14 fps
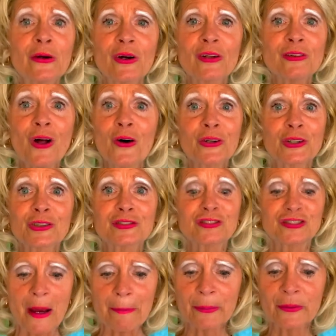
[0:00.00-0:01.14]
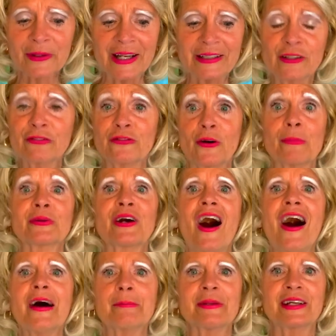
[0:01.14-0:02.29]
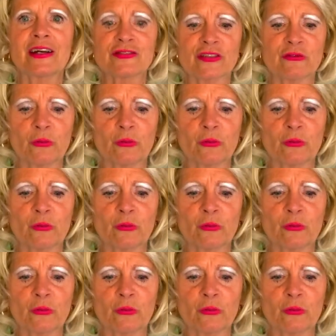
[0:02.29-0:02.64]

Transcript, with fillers: longer separated from God because of